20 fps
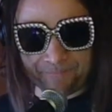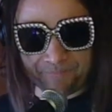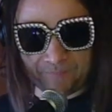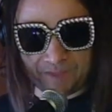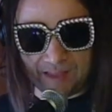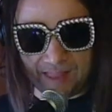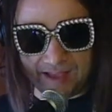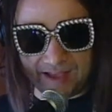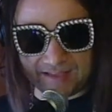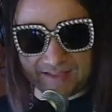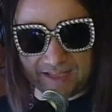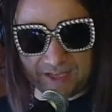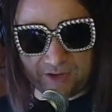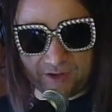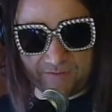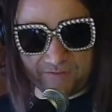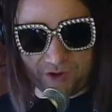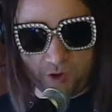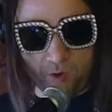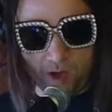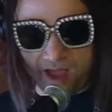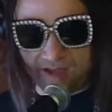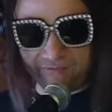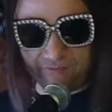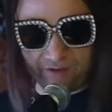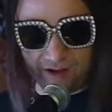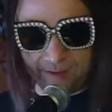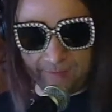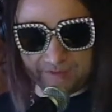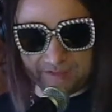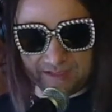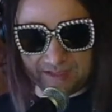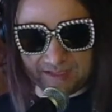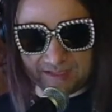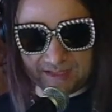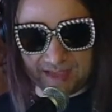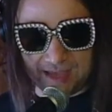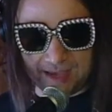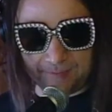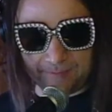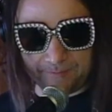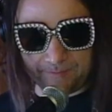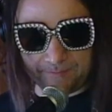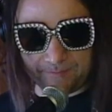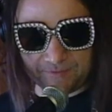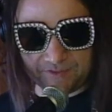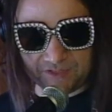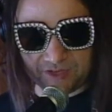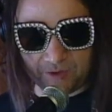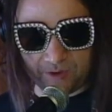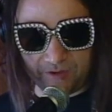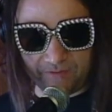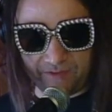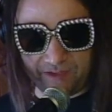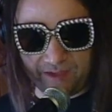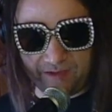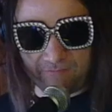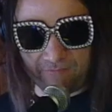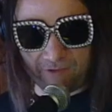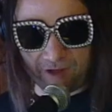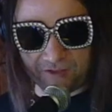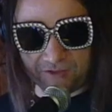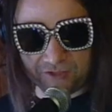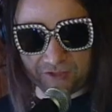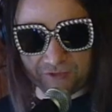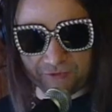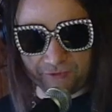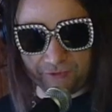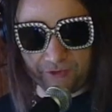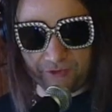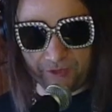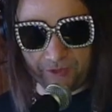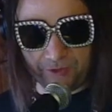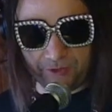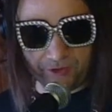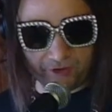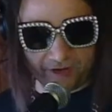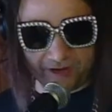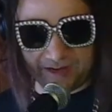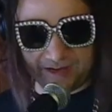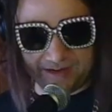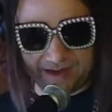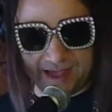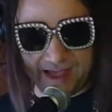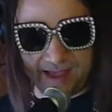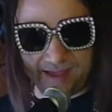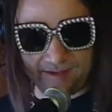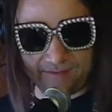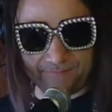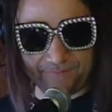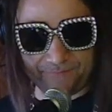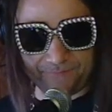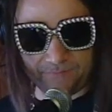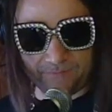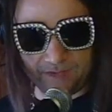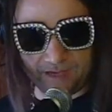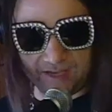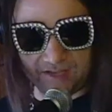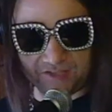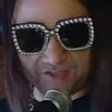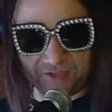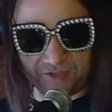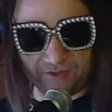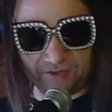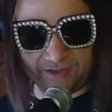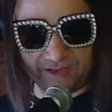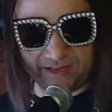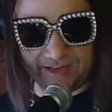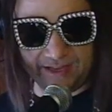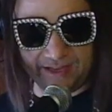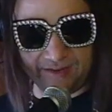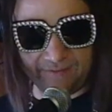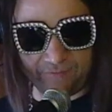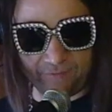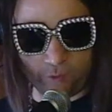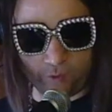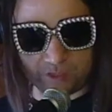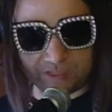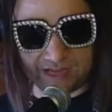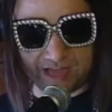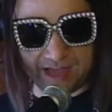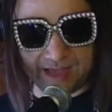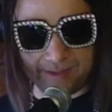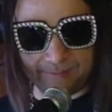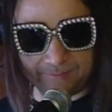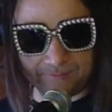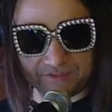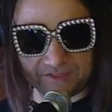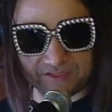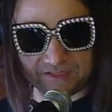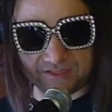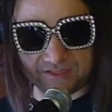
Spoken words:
like I said, you have no iframes in this game. So if he runs through you, you're going to die. Because you'll get hit 4 times,